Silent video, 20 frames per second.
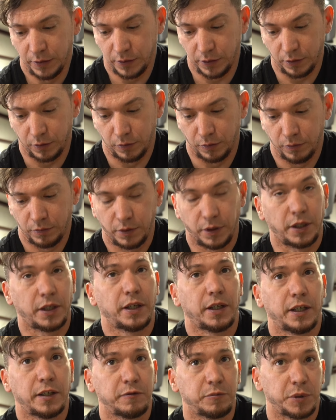So
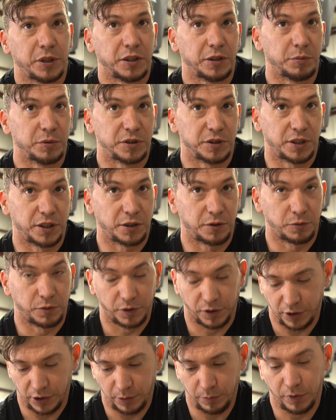I have made the mistake
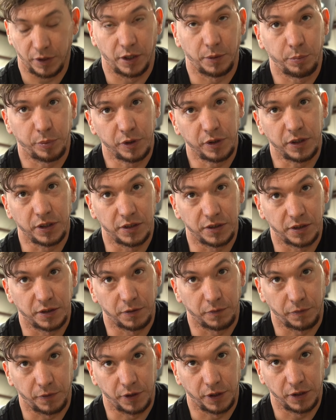one time that I put these in
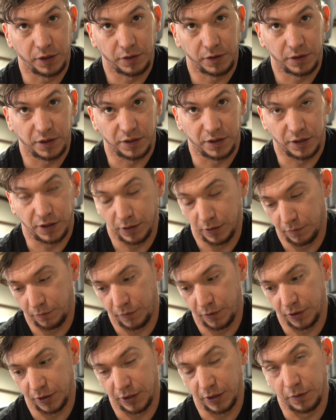the front because I did the
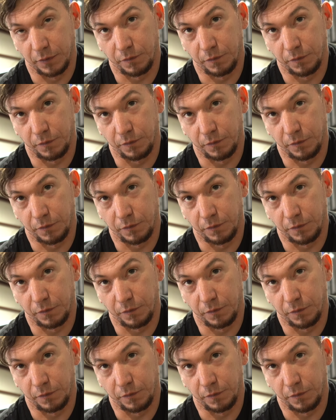front kit